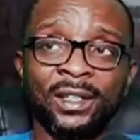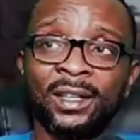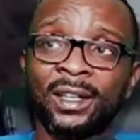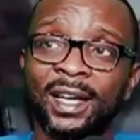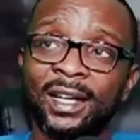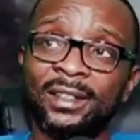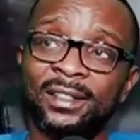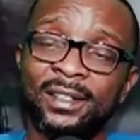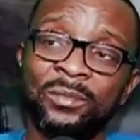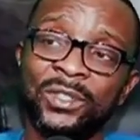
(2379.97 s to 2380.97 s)
At the
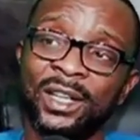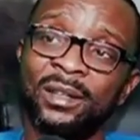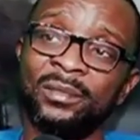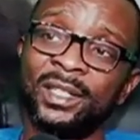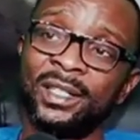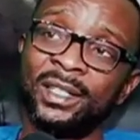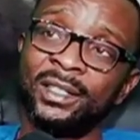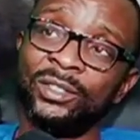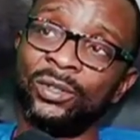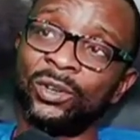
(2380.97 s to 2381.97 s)
same time,
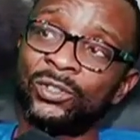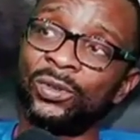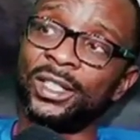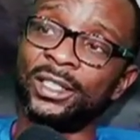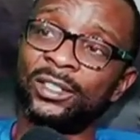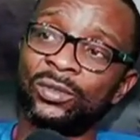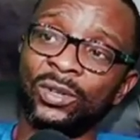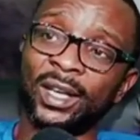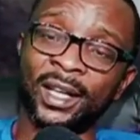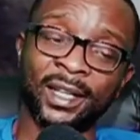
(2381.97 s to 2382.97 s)
you also need to
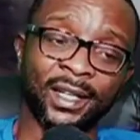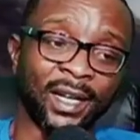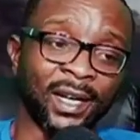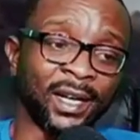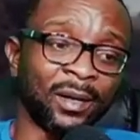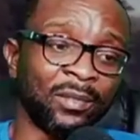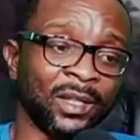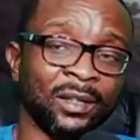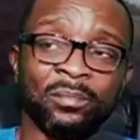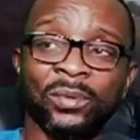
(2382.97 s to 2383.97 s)
learn a
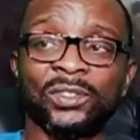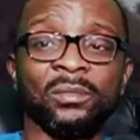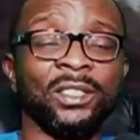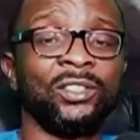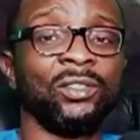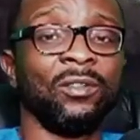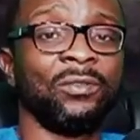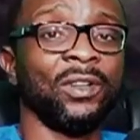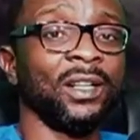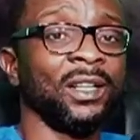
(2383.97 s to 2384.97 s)
possibility
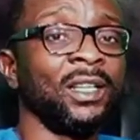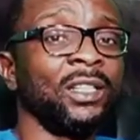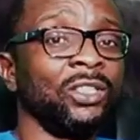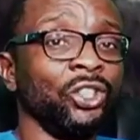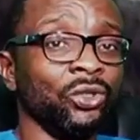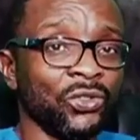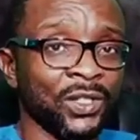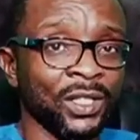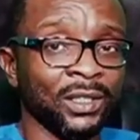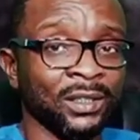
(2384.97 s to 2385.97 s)
of
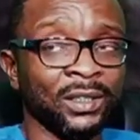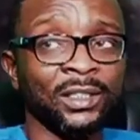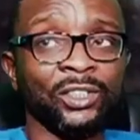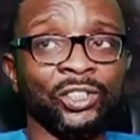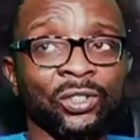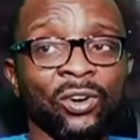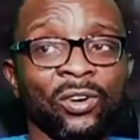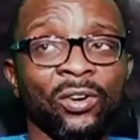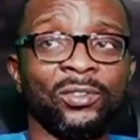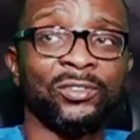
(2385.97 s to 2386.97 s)
using your
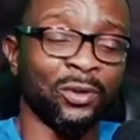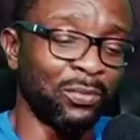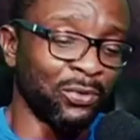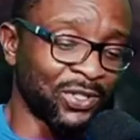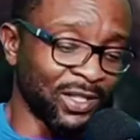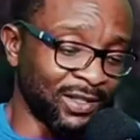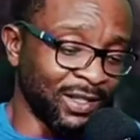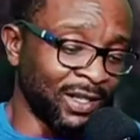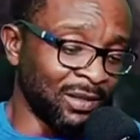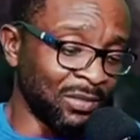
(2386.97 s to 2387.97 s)
supposed
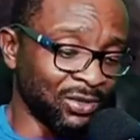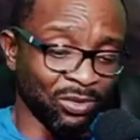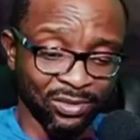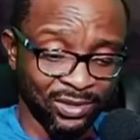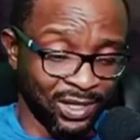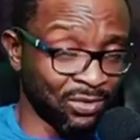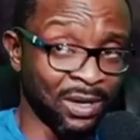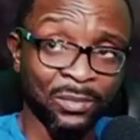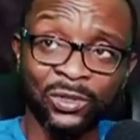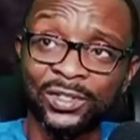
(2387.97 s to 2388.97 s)
enemy. So that's what I'm going
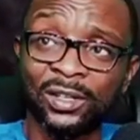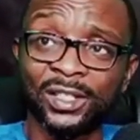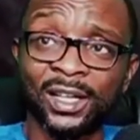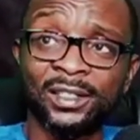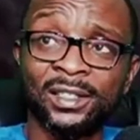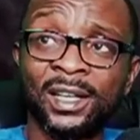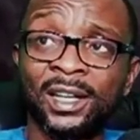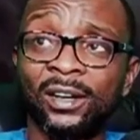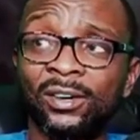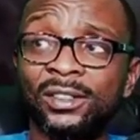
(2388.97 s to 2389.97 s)
to say on that,
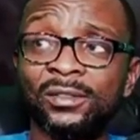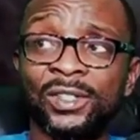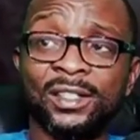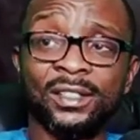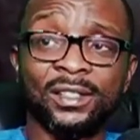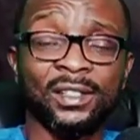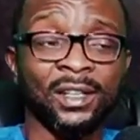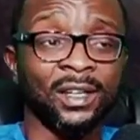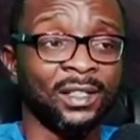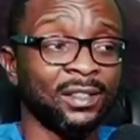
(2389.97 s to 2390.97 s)
on the visit.
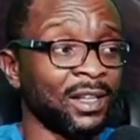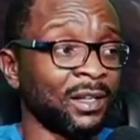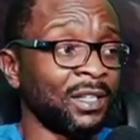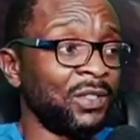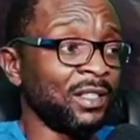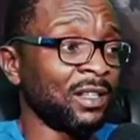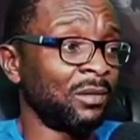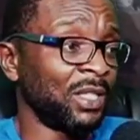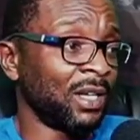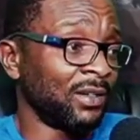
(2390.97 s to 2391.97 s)
It's like if they tell me
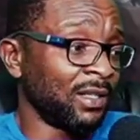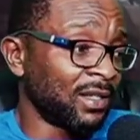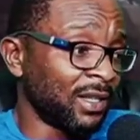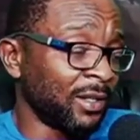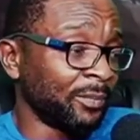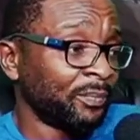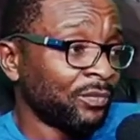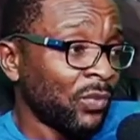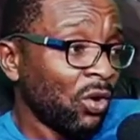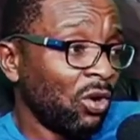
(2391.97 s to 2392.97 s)
now that
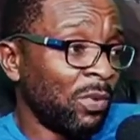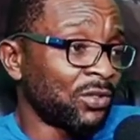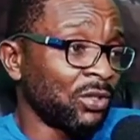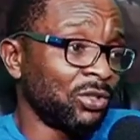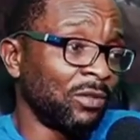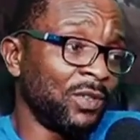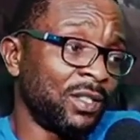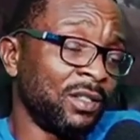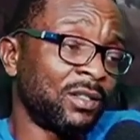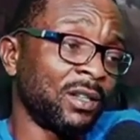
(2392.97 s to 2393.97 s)
Obasanjo
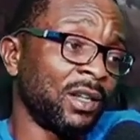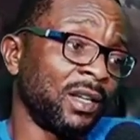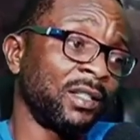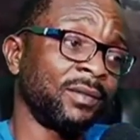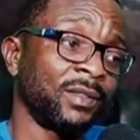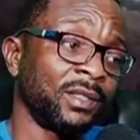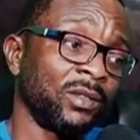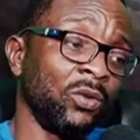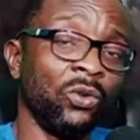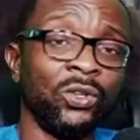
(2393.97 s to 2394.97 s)
visits
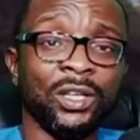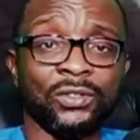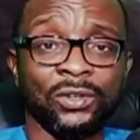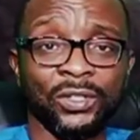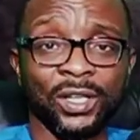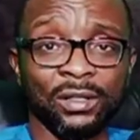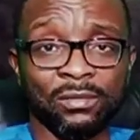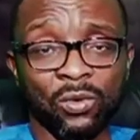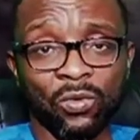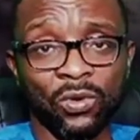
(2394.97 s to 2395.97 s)
Oloye Sunday Igboho.